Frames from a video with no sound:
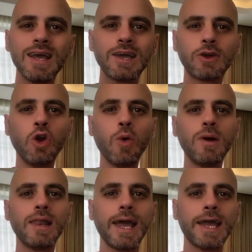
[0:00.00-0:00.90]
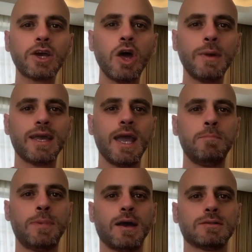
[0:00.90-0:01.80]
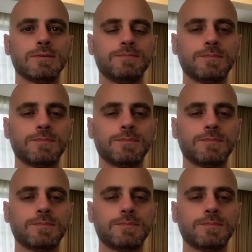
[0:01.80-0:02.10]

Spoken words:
Global economic impact.